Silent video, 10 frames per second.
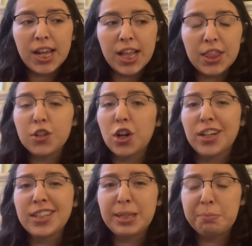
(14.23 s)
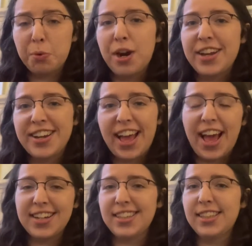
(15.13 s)
there's honestly more I could
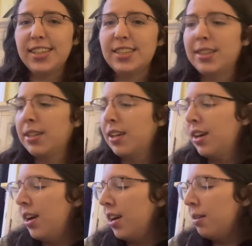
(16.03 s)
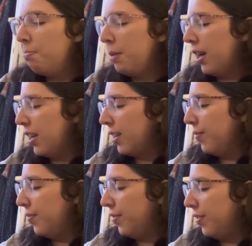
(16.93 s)
add to this, but
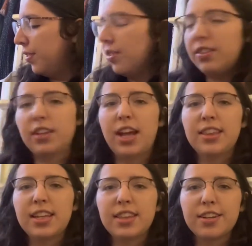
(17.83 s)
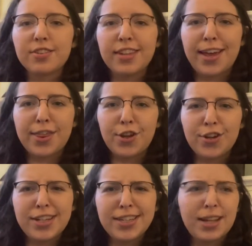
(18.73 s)
I think there's like
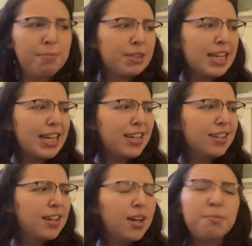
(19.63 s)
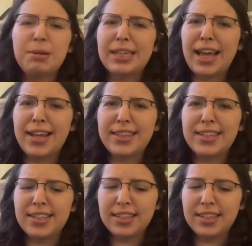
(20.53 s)
30 something. But again, these